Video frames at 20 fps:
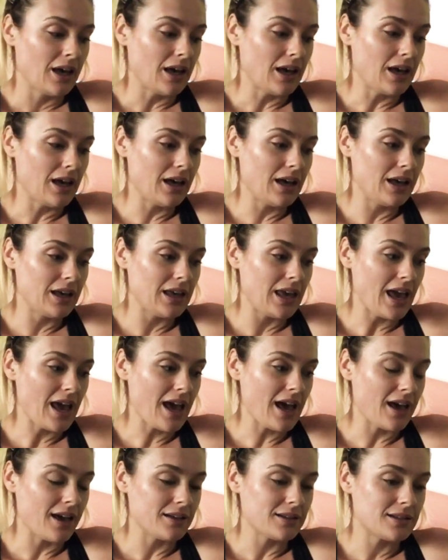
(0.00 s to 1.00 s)

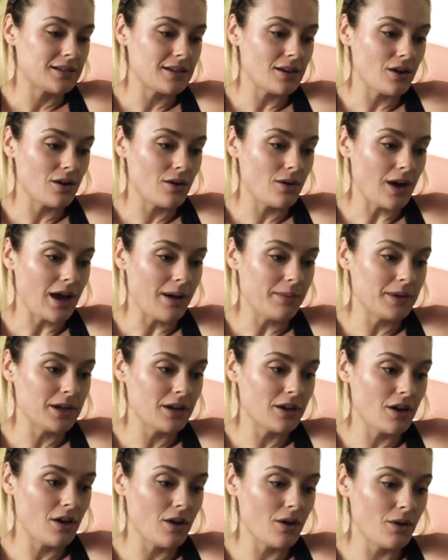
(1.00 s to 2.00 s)
Yeah, so I'm
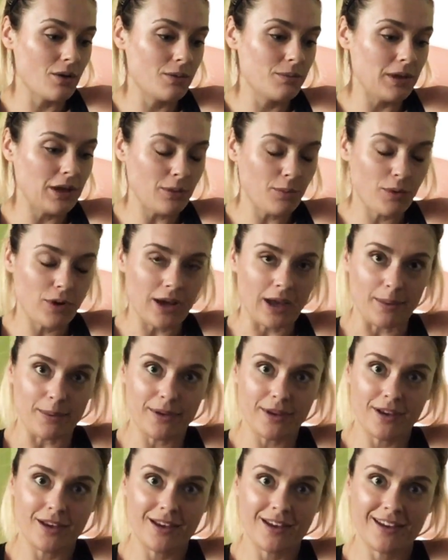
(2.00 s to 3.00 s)
gonna go meal prep.
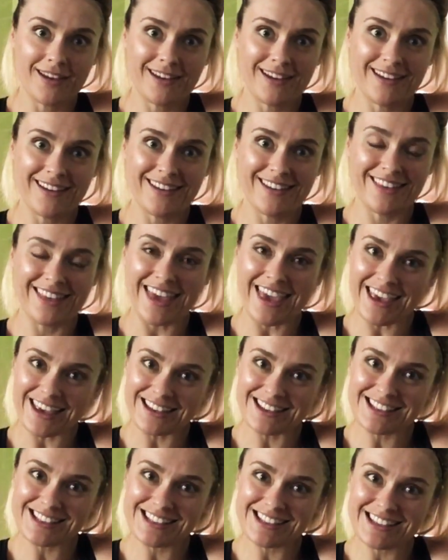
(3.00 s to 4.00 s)

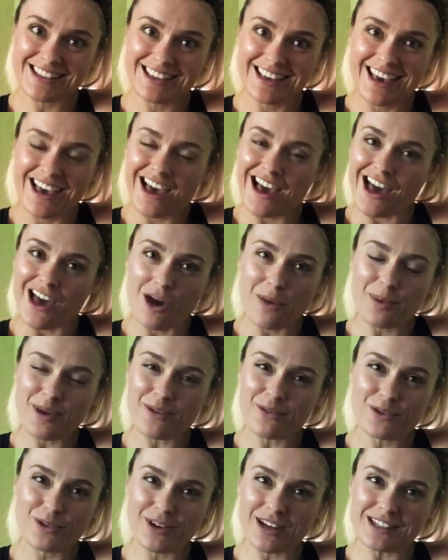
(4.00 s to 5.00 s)
Thanks. I hope you
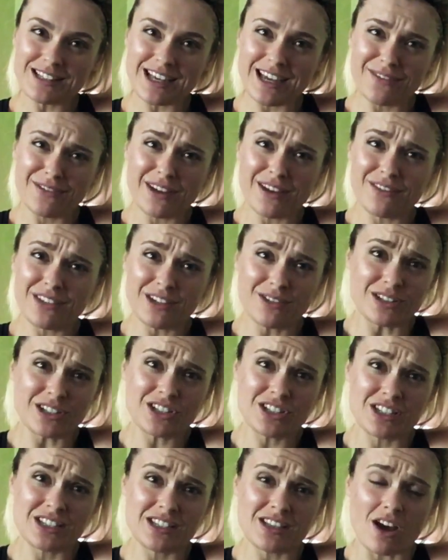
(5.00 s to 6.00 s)
have a great day. If you have any
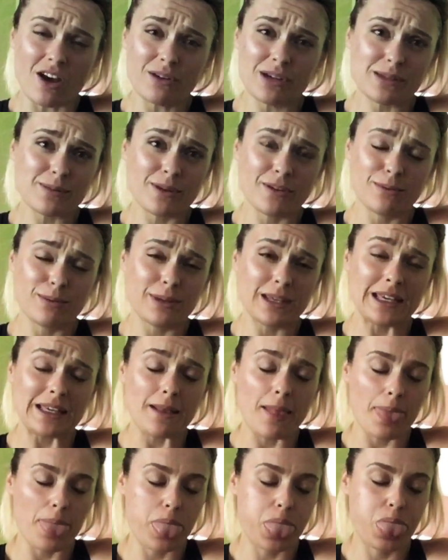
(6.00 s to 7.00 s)
questions, always feel
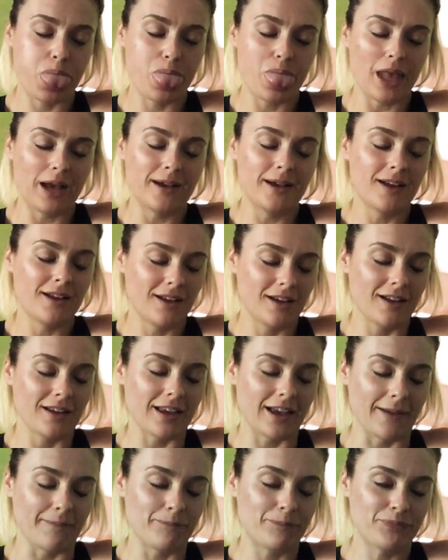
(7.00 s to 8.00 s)
free. Hold
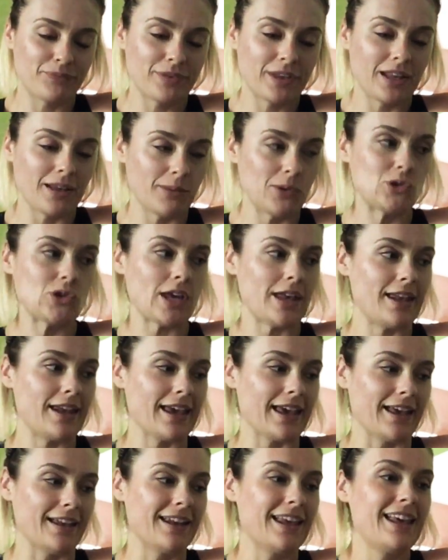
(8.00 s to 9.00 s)
on, let me try that
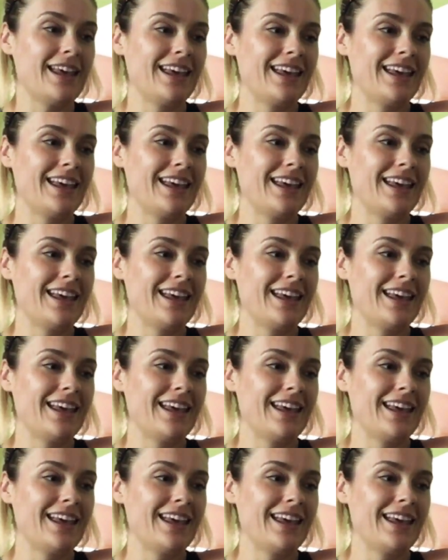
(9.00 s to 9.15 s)
again.